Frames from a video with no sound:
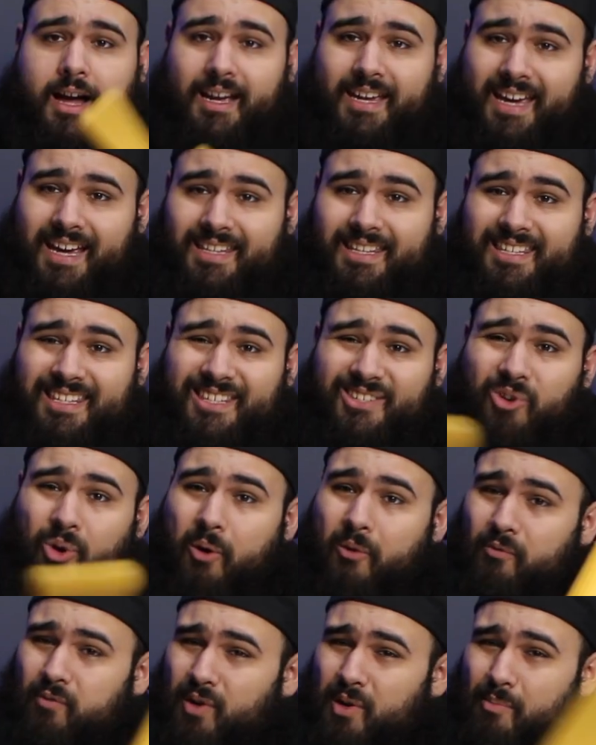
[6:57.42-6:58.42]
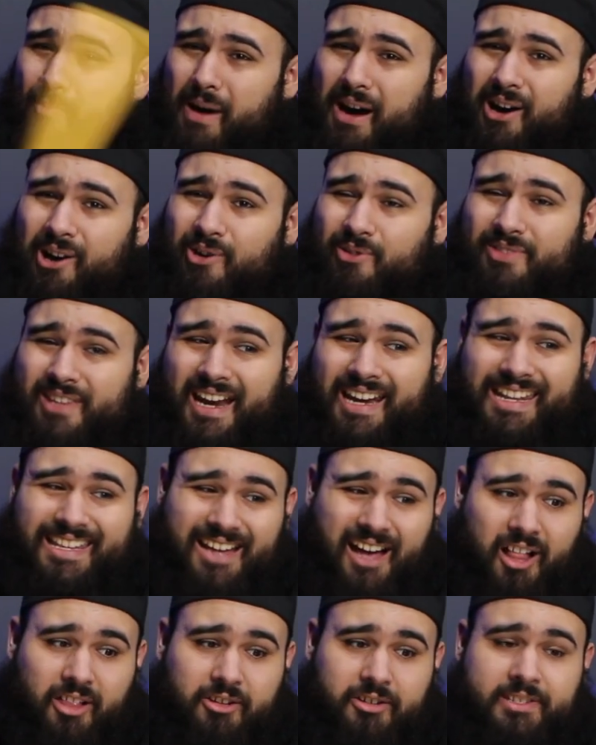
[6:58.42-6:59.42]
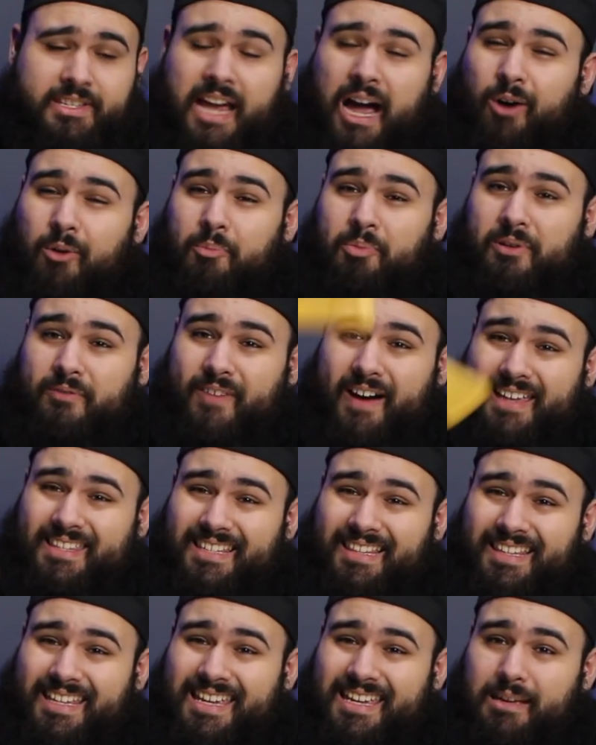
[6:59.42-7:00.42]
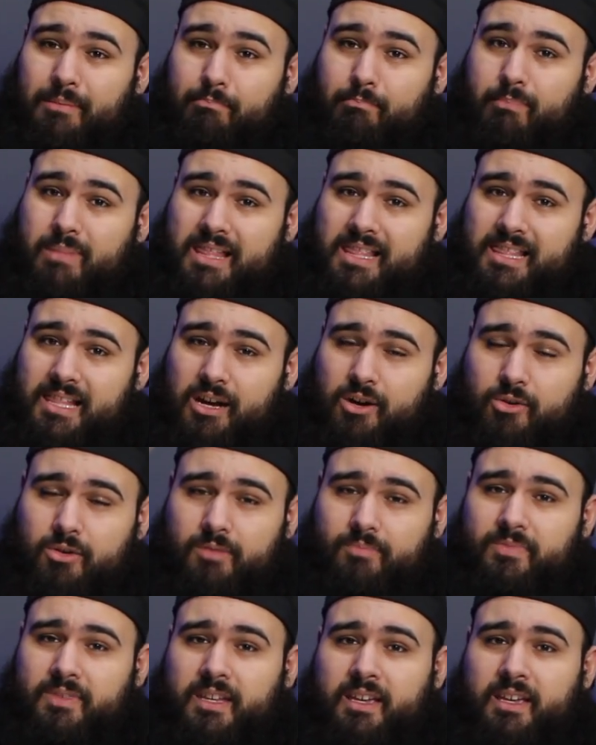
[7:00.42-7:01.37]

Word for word: Again, this is going for about ninety dollars. I'll provide the link below.